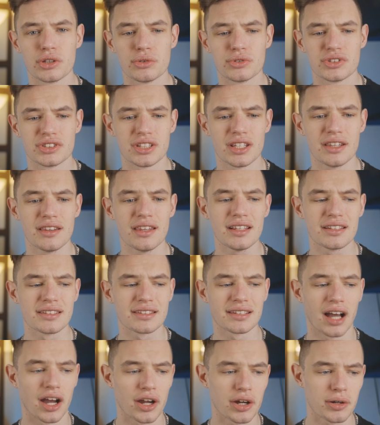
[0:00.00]
you see the
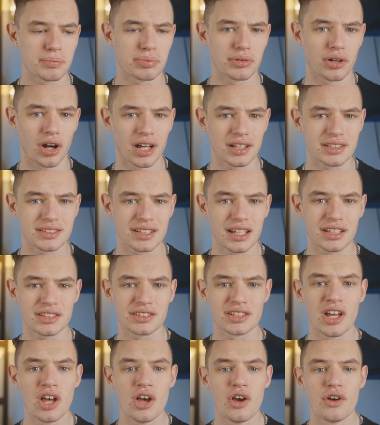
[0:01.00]
entire
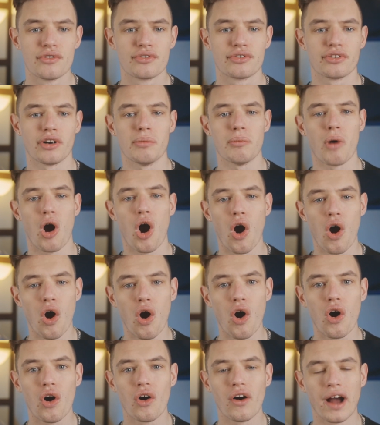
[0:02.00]
process from
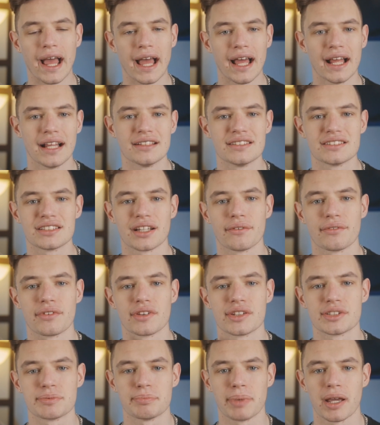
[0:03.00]
all ends of
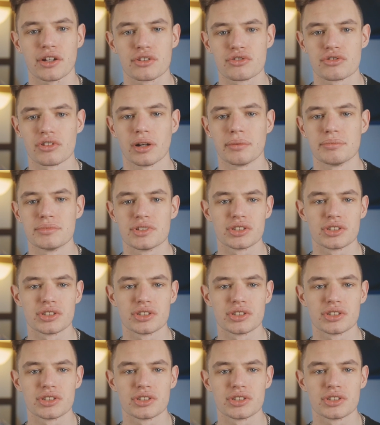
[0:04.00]
the spectrum.